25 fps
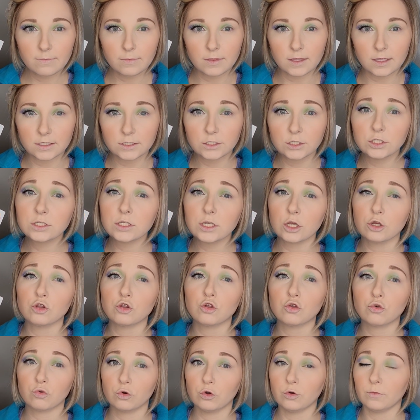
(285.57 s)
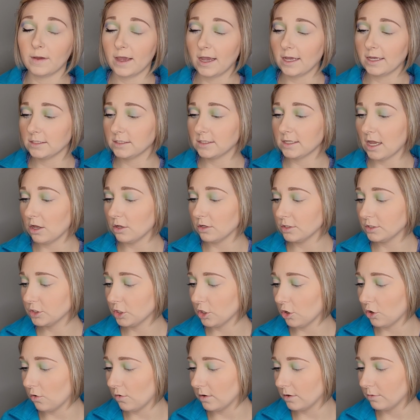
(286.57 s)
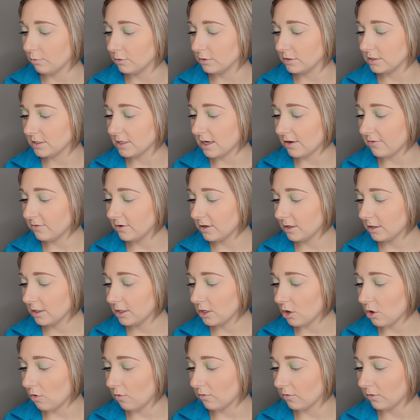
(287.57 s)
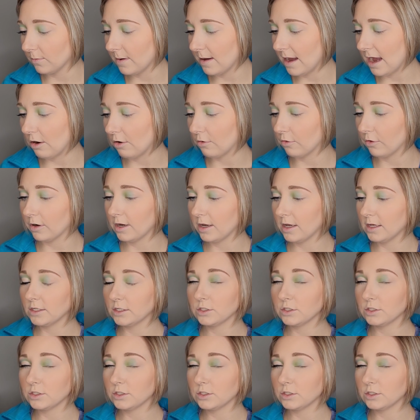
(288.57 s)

This is a true pastel, so it was definitely overpowering,